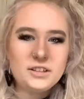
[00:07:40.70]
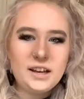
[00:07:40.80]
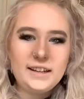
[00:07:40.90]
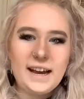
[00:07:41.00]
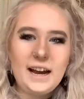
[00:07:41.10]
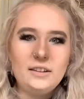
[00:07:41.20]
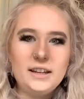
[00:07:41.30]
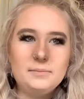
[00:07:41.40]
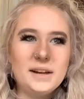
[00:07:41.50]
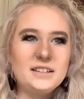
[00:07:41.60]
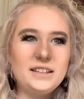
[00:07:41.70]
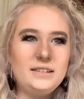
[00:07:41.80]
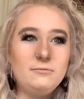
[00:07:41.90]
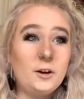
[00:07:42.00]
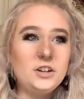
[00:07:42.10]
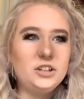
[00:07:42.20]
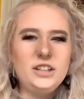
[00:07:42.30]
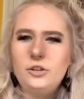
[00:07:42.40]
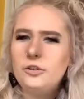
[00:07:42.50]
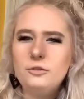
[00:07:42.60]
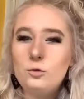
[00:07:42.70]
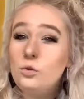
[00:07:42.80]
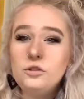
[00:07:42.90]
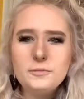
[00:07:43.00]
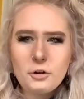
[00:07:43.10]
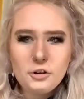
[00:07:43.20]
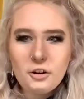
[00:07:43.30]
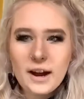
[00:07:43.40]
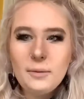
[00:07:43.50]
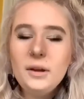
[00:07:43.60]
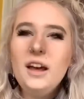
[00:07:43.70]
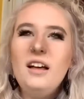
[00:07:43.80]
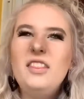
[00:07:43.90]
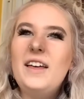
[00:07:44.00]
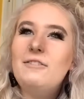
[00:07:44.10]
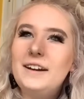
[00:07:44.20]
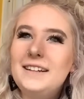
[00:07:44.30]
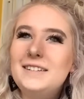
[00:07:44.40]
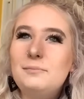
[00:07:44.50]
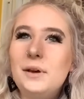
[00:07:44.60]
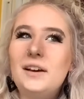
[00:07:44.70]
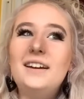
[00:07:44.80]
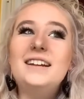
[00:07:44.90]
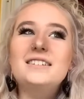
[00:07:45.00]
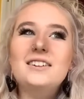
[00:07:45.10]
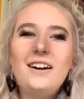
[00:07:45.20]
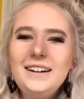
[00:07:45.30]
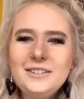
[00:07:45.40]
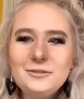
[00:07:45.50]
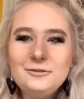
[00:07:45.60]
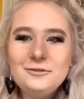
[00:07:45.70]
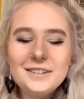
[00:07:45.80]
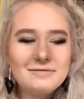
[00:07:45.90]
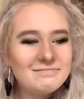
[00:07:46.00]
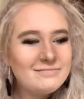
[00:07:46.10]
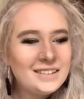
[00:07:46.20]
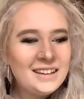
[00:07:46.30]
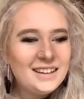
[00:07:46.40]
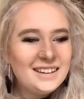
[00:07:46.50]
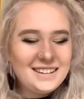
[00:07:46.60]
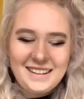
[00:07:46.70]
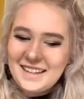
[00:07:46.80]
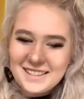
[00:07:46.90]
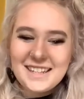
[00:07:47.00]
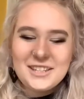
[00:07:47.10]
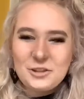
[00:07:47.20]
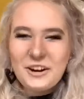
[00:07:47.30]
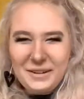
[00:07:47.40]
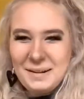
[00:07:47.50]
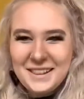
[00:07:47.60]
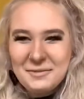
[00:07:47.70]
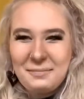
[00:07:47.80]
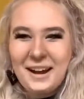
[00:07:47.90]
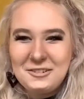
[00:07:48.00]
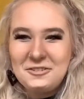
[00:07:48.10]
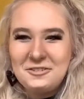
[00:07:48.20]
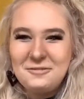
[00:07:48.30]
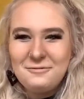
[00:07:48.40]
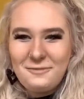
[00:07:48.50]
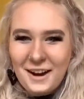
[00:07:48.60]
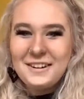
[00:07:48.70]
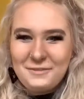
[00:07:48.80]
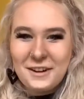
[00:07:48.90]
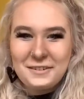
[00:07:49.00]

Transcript: earlier how there's basically virtually no rewards program. There is, but it's kind of let's say scraping the barrel very very